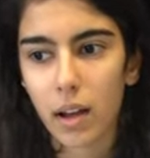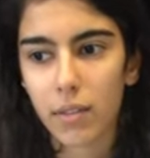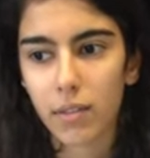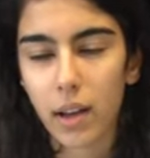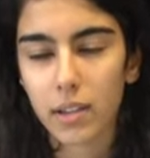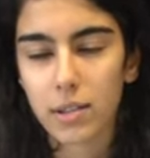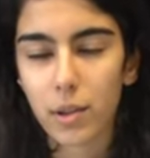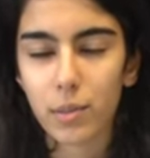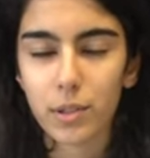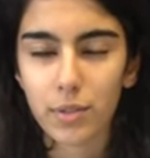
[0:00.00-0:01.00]
I've had
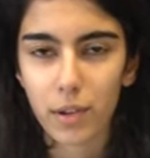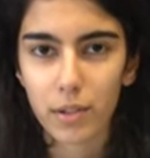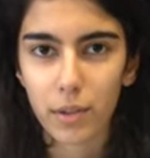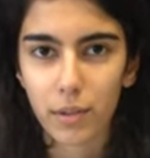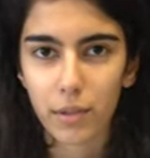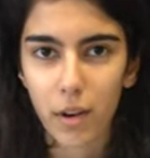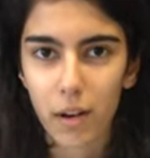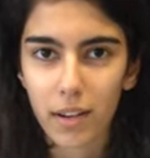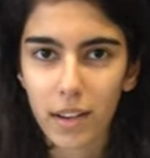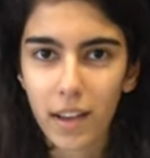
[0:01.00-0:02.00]
so much fun so
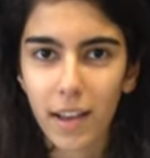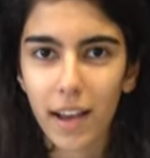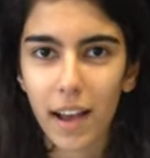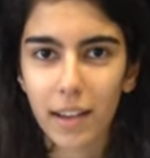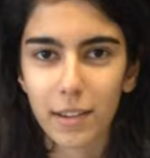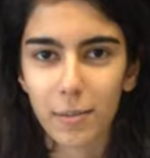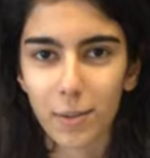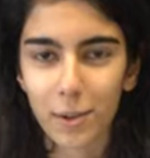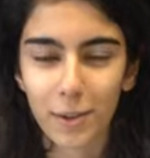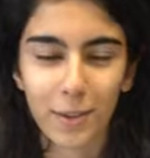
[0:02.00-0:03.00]
far, and I'm
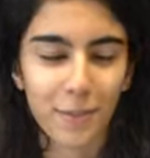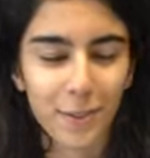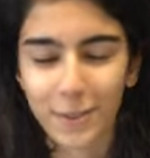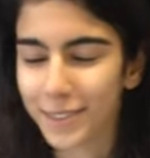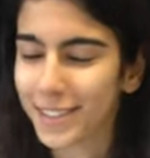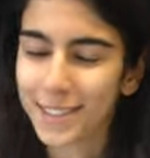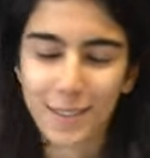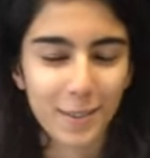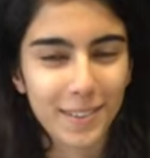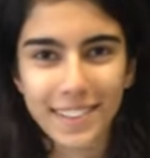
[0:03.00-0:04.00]
not looking forward to
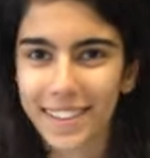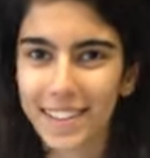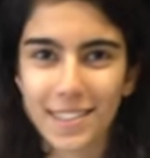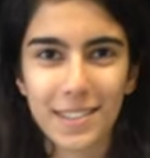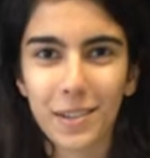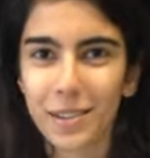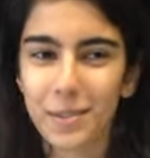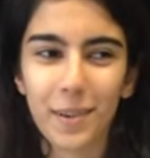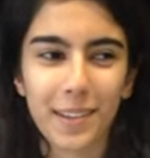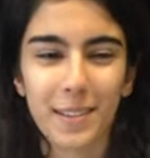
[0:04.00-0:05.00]
school.
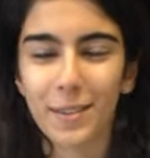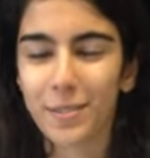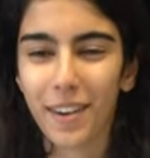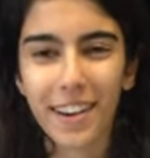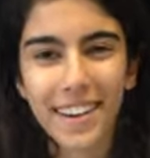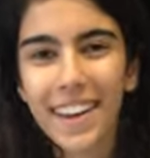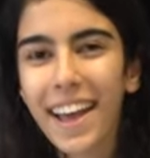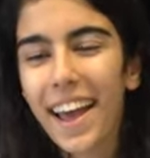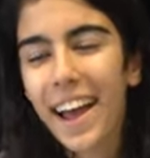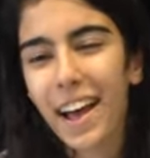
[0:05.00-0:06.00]
It's way too fun.
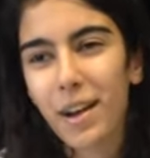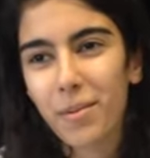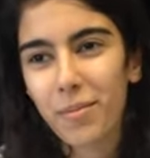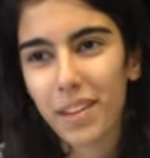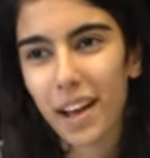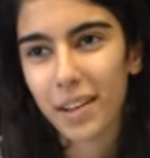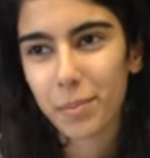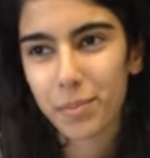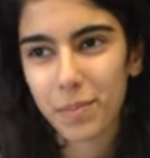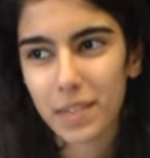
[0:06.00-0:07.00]
I
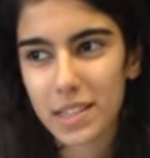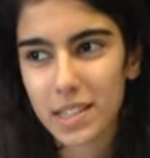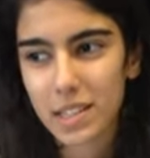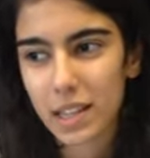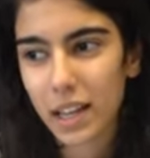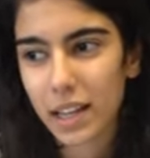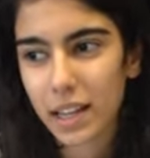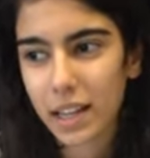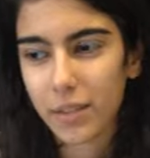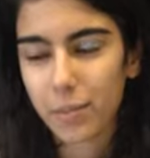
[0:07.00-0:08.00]
said, like,
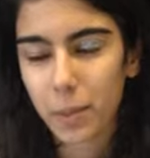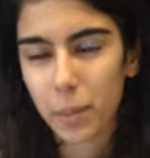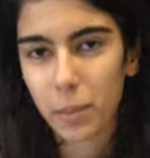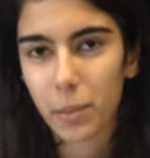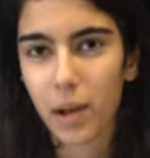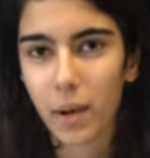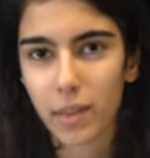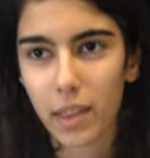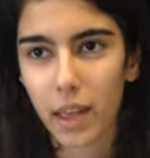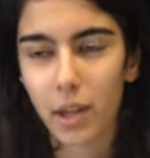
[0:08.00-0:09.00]
if people
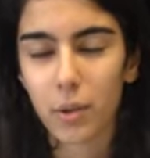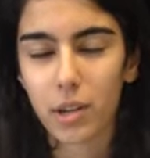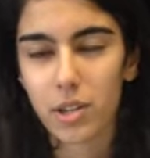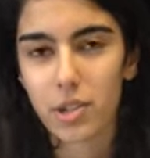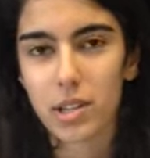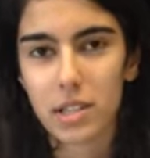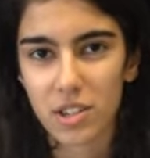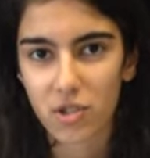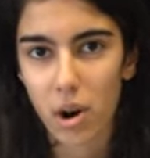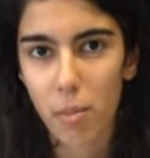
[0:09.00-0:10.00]
out there who are interested
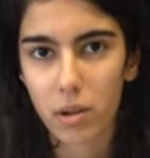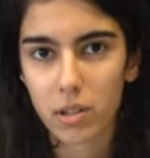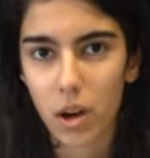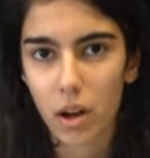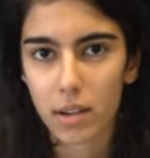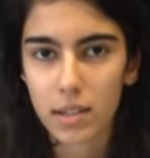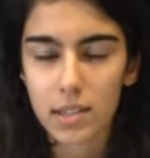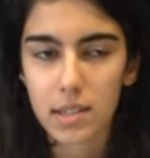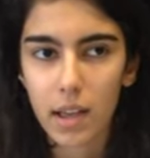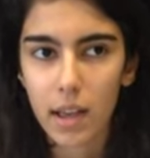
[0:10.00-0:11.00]
in drama,
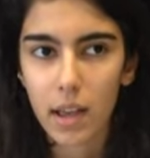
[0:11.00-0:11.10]
dance,